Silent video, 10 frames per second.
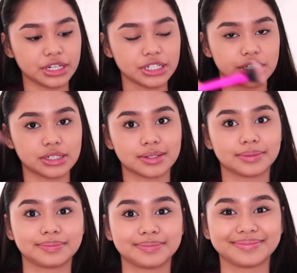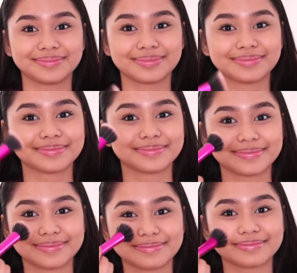brush
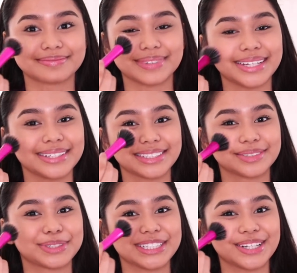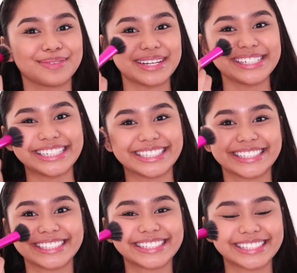and just put it on my
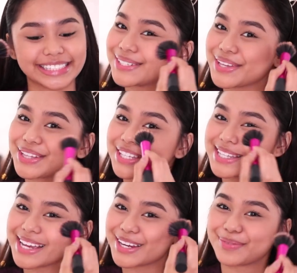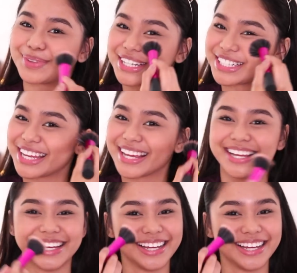cheeks. So it looks like you're blushing,